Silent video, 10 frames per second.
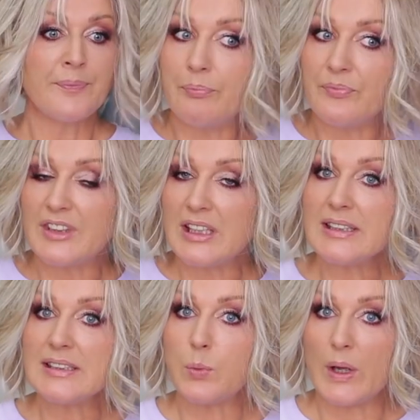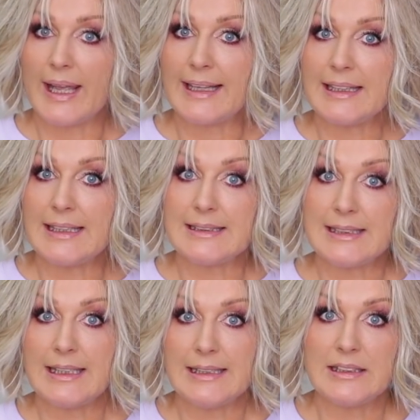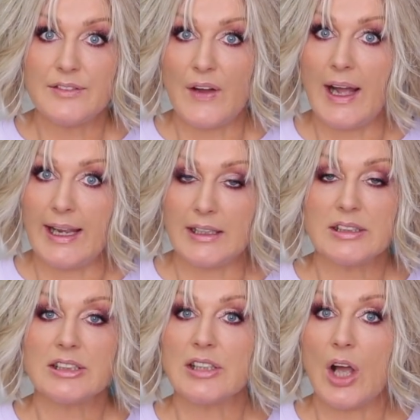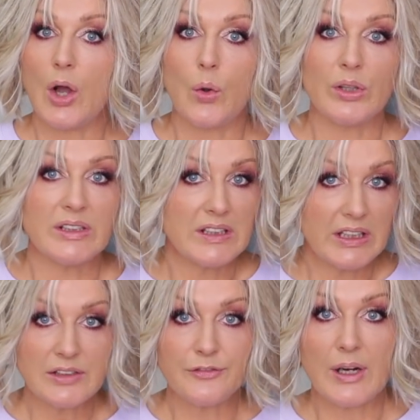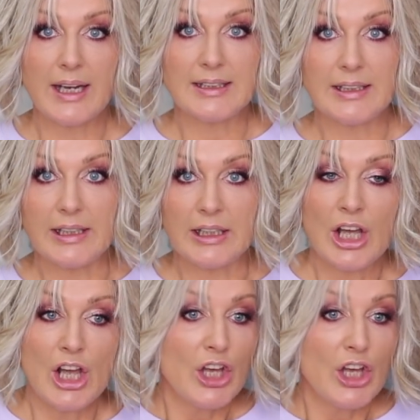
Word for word: This wig is heat defiant, so it's heat friendly,